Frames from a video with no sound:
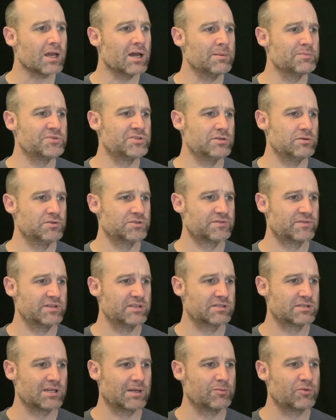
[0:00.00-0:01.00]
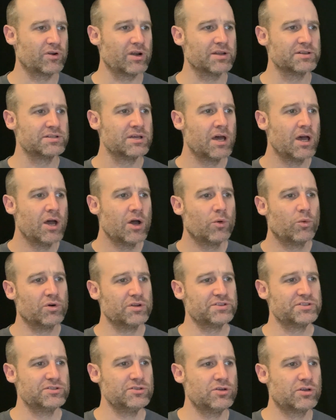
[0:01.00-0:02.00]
um, to use for this time around was